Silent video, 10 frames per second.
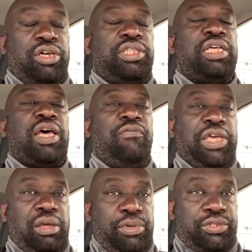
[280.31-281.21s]
So it is
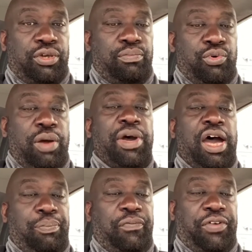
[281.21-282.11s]
available somewhere. I'm
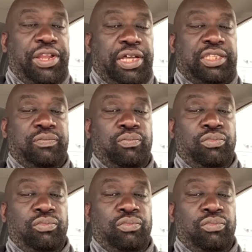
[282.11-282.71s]
happy for that.